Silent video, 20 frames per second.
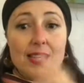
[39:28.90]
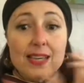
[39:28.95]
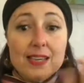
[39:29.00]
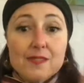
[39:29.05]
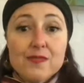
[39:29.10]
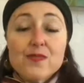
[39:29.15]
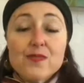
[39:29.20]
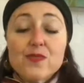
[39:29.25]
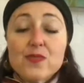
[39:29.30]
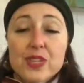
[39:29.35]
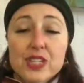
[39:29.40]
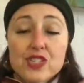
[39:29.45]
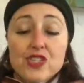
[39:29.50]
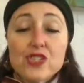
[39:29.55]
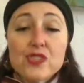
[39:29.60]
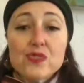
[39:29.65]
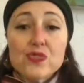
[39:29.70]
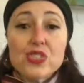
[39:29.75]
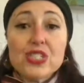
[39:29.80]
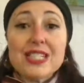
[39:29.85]
If we
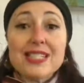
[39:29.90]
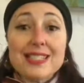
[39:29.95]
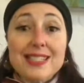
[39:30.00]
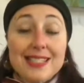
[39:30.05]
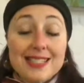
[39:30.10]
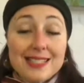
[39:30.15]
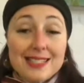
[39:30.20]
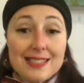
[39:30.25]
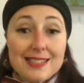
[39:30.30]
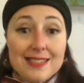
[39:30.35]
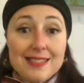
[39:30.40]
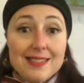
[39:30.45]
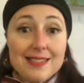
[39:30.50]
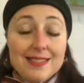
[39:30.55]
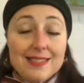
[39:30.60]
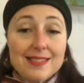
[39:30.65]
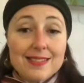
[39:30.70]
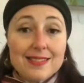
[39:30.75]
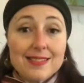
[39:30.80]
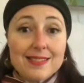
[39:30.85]
choose to listen.
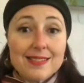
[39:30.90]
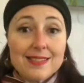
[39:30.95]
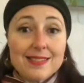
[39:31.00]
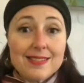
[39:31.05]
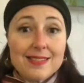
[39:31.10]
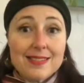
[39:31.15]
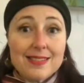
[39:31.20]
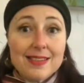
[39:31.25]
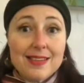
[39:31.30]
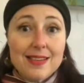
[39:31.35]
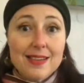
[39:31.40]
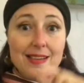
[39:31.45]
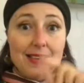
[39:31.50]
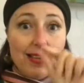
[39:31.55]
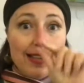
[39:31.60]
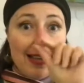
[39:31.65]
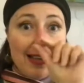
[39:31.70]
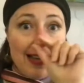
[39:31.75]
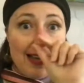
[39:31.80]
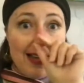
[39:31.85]

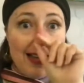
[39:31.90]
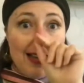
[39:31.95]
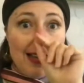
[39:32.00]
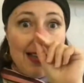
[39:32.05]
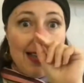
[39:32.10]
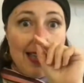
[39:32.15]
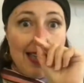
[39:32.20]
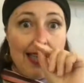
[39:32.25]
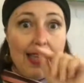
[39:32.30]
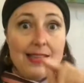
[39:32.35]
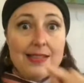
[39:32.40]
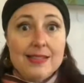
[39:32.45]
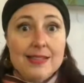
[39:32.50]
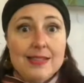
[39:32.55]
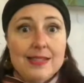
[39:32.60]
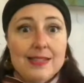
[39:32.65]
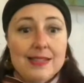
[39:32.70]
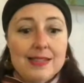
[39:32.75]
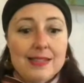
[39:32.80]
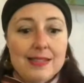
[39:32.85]
Uh,
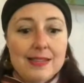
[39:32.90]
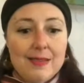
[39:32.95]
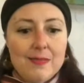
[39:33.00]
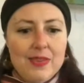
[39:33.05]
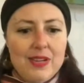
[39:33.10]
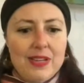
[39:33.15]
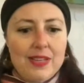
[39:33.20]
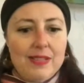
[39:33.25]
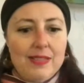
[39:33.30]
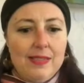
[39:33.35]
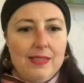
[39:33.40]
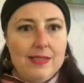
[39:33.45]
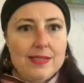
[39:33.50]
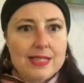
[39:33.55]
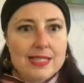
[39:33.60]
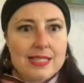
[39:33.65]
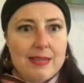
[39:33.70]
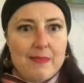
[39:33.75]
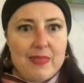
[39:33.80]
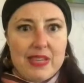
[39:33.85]
and I'm going to
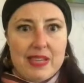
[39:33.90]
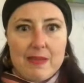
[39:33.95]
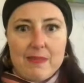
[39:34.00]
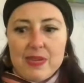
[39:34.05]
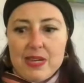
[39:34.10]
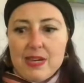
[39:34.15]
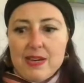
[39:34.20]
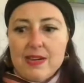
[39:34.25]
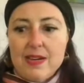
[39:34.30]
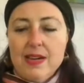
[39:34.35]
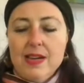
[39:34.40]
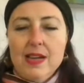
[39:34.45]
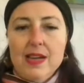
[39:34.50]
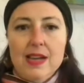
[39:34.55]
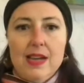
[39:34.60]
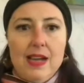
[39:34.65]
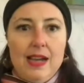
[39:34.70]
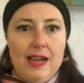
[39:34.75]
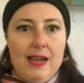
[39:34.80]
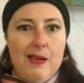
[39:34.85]
look something up here.
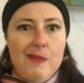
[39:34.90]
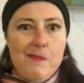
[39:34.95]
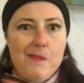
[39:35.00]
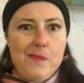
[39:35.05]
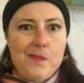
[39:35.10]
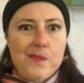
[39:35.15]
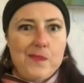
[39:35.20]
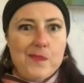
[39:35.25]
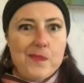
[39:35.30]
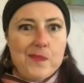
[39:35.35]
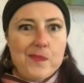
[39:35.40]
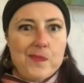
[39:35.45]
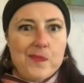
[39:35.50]
Um,